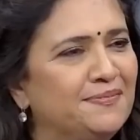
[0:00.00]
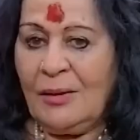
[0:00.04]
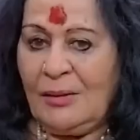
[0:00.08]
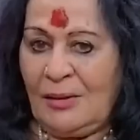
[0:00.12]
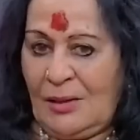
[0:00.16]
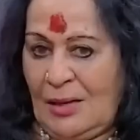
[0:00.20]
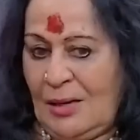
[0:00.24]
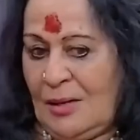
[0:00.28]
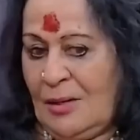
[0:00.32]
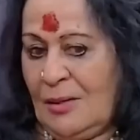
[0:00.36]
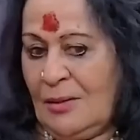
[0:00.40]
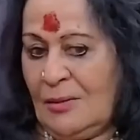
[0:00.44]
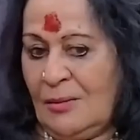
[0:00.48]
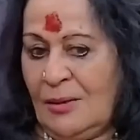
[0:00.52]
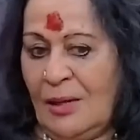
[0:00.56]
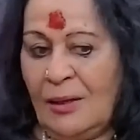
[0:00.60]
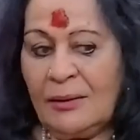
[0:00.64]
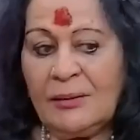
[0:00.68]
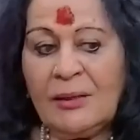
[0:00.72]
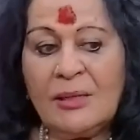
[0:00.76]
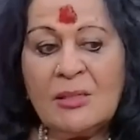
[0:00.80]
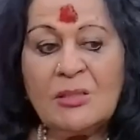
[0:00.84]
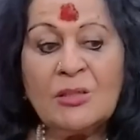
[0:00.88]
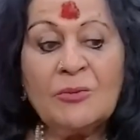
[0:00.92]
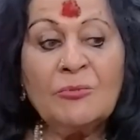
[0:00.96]
Yeah,
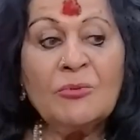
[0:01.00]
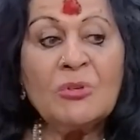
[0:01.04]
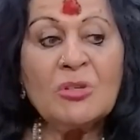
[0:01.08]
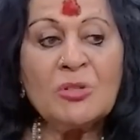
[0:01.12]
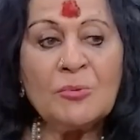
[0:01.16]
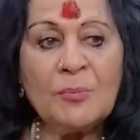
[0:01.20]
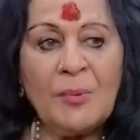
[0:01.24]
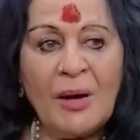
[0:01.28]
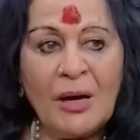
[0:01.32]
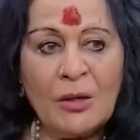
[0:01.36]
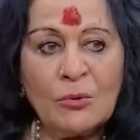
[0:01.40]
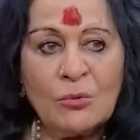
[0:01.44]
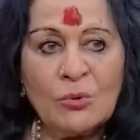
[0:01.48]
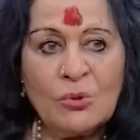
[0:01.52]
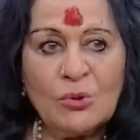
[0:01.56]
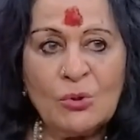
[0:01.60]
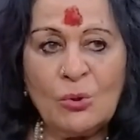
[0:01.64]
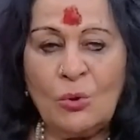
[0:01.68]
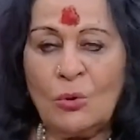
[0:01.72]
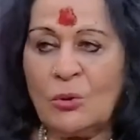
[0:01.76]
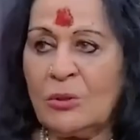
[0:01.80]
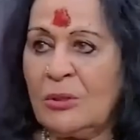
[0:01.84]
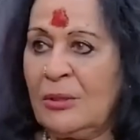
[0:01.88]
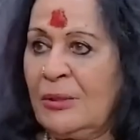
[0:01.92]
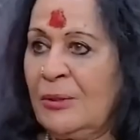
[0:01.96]
Radha is Vrishbhanu's
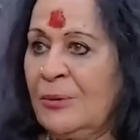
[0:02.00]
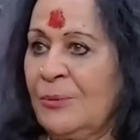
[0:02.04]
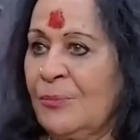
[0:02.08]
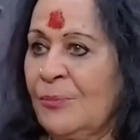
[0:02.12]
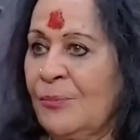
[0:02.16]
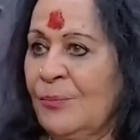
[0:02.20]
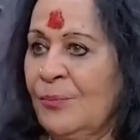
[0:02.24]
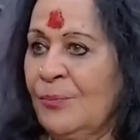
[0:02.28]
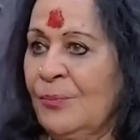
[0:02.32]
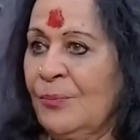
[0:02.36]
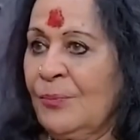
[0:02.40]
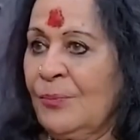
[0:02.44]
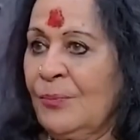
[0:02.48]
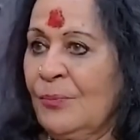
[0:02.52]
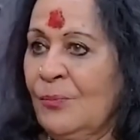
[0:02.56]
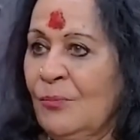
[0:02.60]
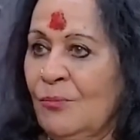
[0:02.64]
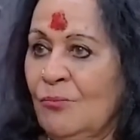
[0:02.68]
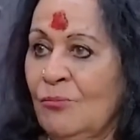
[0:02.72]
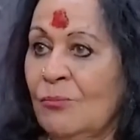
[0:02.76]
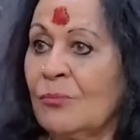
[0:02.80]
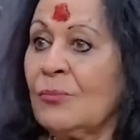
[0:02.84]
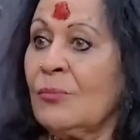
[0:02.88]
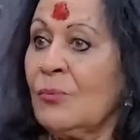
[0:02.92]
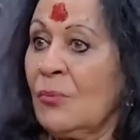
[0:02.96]
daughter.
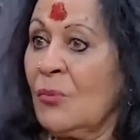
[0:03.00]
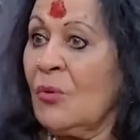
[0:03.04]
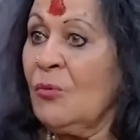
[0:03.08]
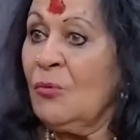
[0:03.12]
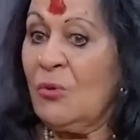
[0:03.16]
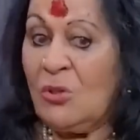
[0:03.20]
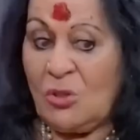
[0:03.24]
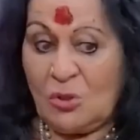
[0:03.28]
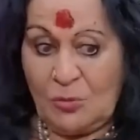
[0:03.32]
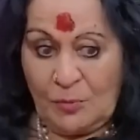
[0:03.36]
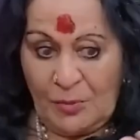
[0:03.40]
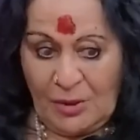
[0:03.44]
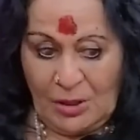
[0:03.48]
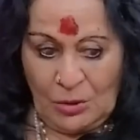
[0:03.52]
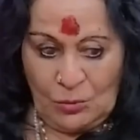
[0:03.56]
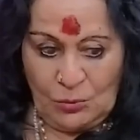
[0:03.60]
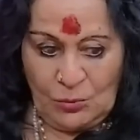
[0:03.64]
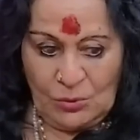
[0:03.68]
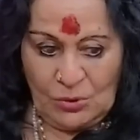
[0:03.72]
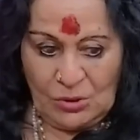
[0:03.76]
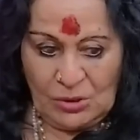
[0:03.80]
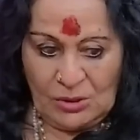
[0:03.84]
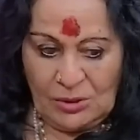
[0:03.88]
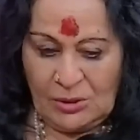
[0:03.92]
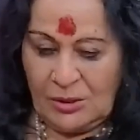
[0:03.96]

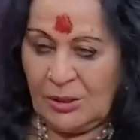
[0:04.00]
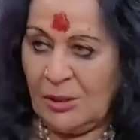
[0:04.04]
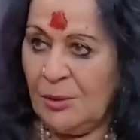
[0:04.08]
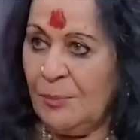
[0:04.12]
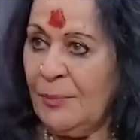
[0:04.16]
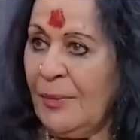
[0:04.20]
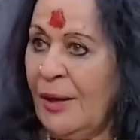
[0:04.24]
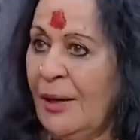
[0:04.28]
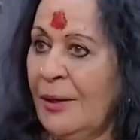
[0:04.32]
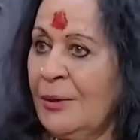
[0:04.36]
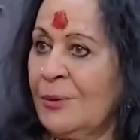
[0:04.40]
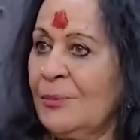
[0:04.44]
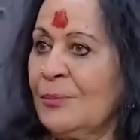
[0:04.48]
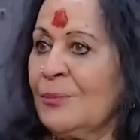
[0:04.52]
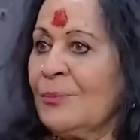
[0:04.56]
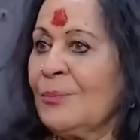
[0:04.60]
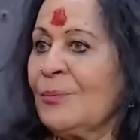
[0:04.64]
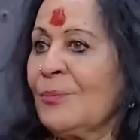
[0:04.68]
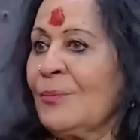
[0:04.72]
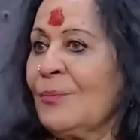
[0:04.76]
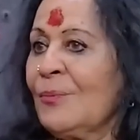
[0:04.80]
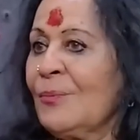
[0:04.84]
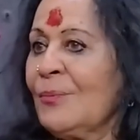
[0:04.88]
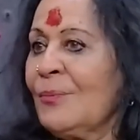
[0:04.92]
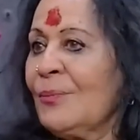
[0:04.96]
Vrishbhanu is a real man.
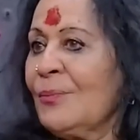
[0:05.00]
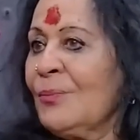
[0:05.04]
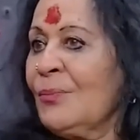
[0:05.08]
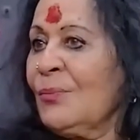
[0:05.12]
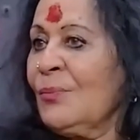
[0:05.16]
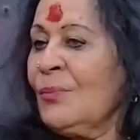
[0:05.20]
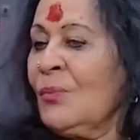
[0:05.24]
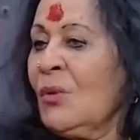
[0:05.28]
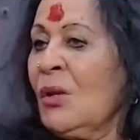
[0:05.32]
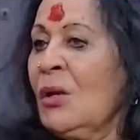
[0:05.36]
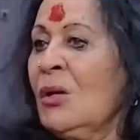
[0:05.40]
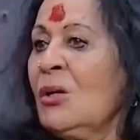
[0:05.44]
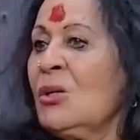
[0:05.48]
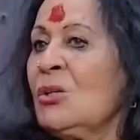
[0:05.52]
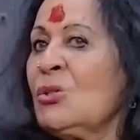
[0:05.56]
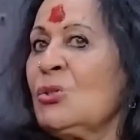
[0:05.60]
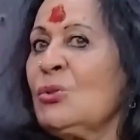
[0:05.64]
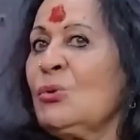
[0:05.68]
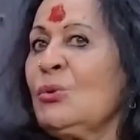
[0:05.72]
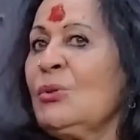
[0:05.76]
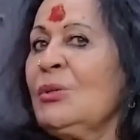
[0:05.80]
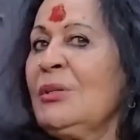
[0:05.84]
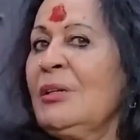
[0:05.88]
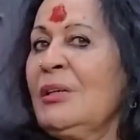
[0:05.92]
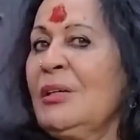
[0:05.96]

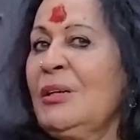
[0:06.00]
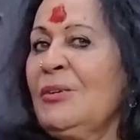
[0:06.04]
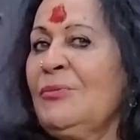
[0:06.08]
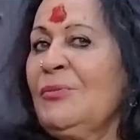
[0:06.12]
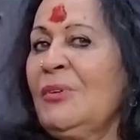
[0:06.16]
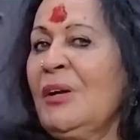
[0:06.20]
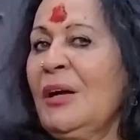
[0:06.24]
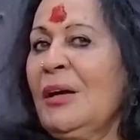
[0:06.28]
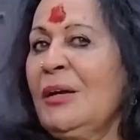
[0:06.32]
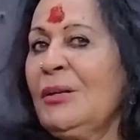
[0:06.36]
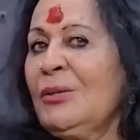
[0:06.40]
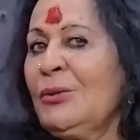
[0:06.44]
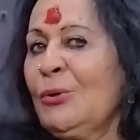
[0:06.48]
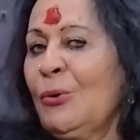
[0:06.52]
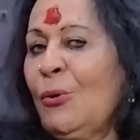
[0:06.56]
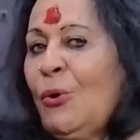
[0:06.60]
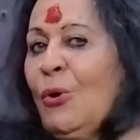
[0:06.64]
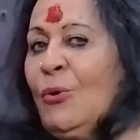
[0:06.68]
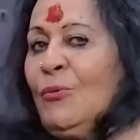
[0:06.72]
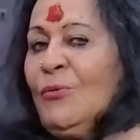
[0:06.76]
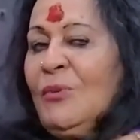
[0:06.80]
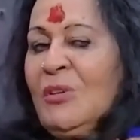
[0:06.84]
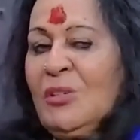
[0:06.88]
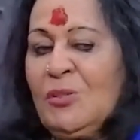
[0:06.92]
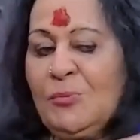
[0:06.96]
So here we are, you're
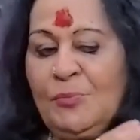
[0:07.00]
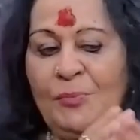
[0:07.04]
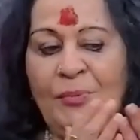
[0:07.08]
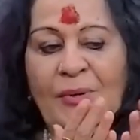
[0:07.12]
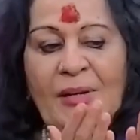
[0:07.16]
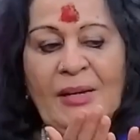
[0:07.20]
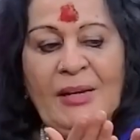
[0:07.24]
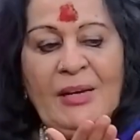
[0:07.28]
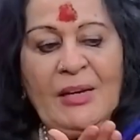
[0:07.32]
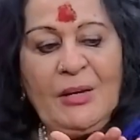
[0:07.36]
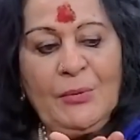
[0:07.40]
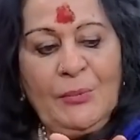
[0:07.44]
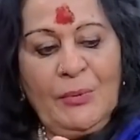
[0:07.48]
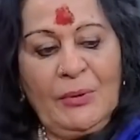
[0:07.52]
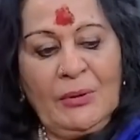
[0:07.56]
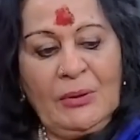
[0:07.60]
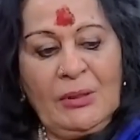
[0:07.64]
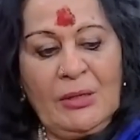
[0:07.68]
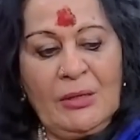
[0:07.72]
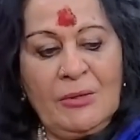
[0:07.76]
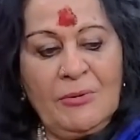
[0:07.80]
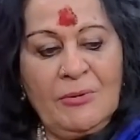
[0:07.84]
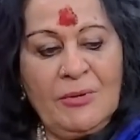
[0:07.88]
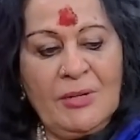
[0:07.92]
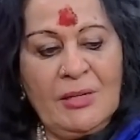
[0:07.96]
always playing with
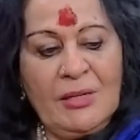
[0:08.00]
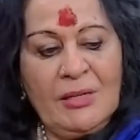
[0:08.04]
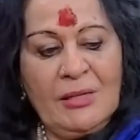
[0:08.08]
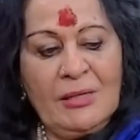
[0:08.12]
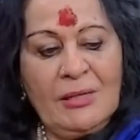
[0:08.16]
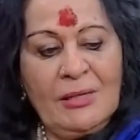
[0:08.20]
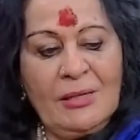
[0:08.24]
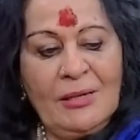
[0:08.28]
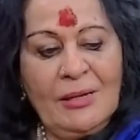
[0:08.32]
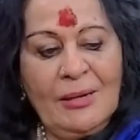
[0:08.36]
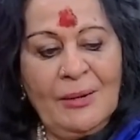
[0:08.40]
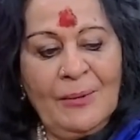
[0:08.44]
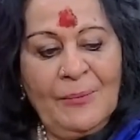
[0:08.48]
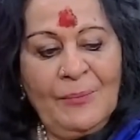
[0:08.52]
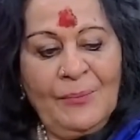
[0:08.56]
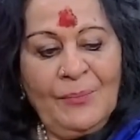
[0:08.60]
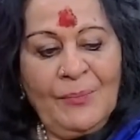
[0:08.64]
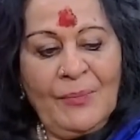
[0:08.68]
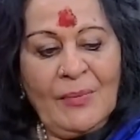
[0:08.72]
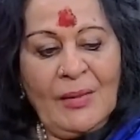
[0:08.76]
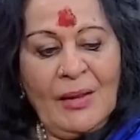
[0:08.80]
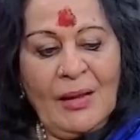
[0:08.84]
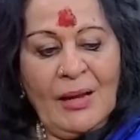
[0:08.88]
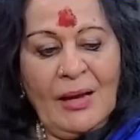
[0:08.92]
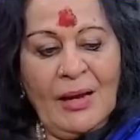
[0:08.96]
the real
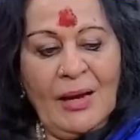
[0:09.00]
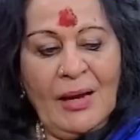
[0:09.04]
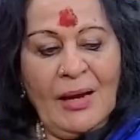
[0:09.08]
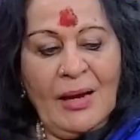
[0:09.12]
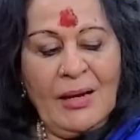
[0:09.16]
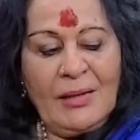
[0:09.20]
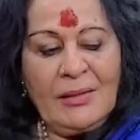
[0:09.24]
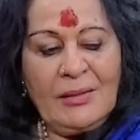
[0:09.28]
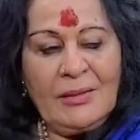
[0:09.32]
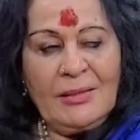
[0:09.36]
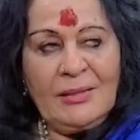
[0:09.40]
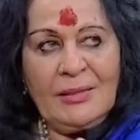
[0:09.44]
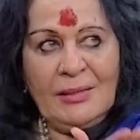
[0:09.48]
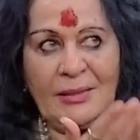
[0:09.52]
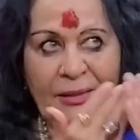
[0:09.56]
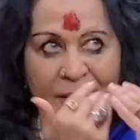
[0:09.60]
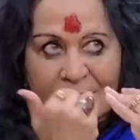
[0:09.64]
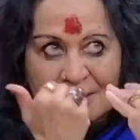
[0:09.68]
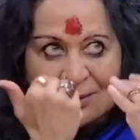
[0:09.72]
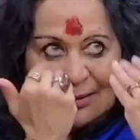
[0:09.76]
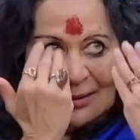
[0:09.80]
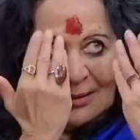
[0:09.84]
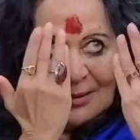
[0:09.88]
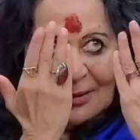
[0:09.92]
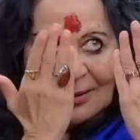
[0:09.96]
and the
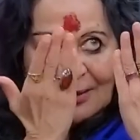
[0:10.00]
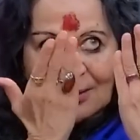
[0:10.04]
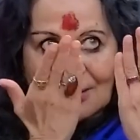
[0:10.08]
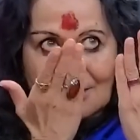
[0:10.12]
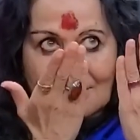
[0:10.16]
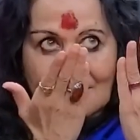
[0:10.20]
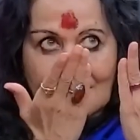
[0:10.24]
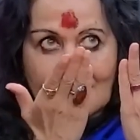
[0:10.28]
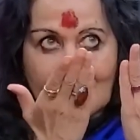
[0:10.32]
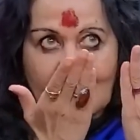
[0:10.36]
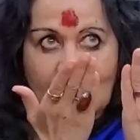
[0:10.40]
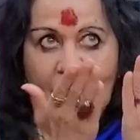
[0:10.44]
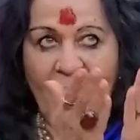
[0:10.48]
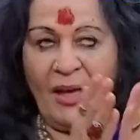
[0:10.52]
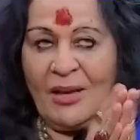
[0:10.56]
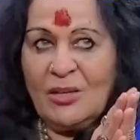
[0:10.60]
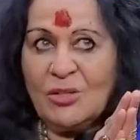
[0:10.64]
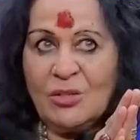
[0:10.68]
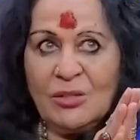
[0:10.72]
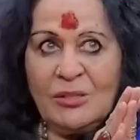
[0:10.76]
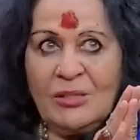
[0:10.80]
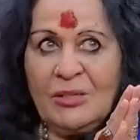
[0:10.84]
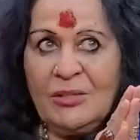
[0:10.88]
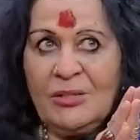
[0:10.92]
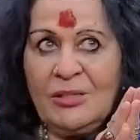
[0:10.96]

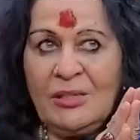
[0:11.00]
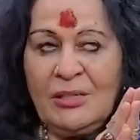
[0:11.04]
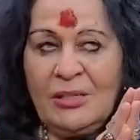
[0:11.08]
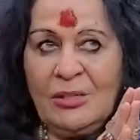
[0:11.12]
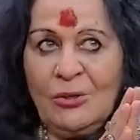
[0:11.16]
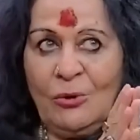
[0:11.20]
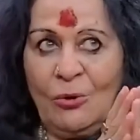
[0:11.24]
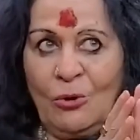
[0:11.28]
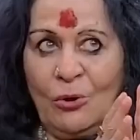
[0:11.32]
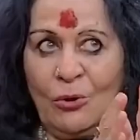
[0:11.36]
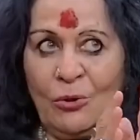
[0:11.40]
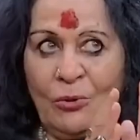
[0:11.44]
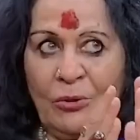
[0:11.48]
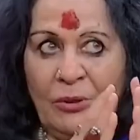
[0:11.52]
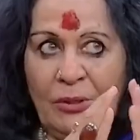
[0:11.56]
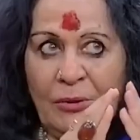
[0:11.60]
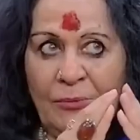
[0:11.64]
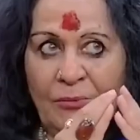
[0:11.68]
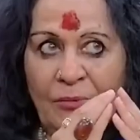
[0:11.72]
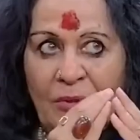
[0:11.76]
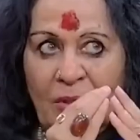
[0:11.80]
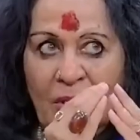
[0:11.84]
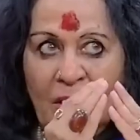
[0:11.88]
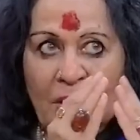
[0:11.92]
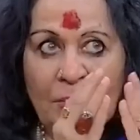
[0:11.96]
imaginary or
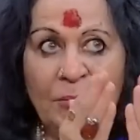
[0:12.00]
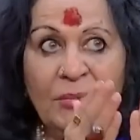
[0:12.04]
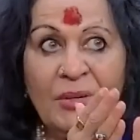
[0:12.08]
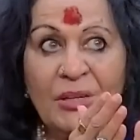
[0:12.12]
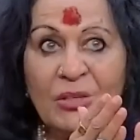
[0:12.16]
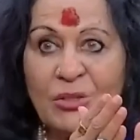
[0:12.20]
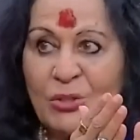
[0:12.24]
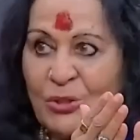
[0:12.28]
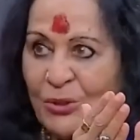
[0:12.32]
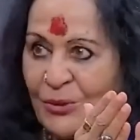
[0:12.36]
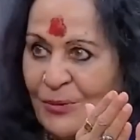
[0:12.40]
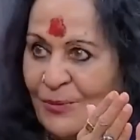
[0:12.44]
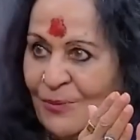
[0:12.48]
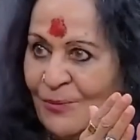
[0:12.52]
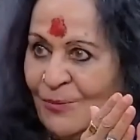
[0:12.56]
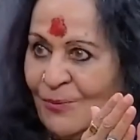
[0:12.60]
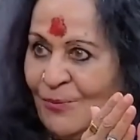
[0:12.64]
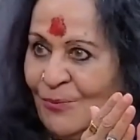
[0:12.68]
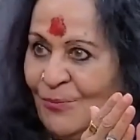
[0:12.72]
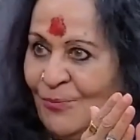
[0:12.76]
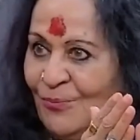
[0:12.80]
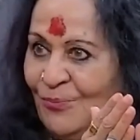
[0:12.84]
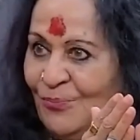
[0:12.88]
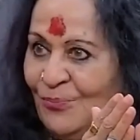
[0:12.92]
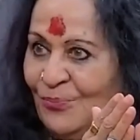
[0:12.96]
the image.
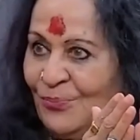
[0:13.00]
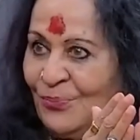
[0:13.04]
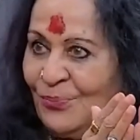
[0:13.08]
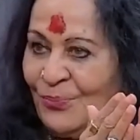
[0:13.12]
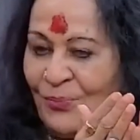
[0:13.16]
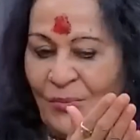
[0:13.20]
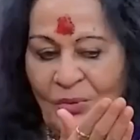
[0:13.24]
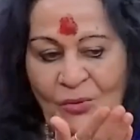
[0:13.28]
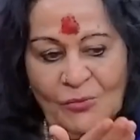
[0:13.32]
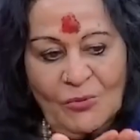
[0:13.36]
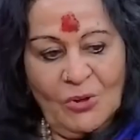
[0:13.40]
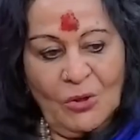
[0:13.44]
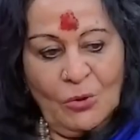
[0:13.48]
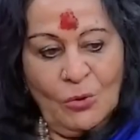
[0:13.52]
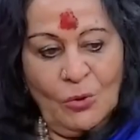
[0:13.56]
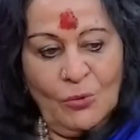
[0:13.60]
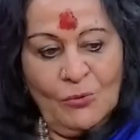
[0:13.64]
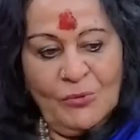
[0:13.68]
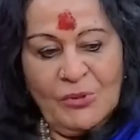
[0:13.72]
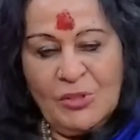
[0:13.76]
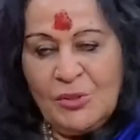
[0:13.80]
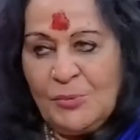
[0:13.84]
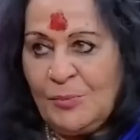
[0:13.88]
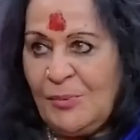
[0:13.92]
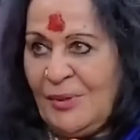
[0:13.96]
We are
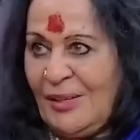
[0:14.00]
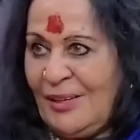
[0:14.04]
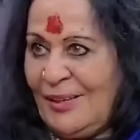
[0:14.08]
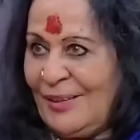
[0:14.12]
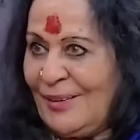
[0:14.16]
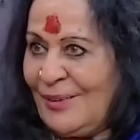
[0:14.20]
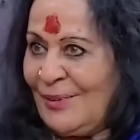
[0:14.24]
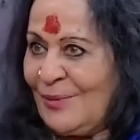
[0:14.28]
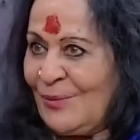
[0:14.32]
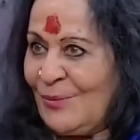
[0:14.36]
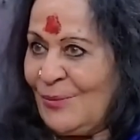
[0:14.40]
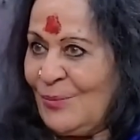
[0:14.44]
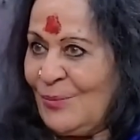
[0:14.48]
always playing.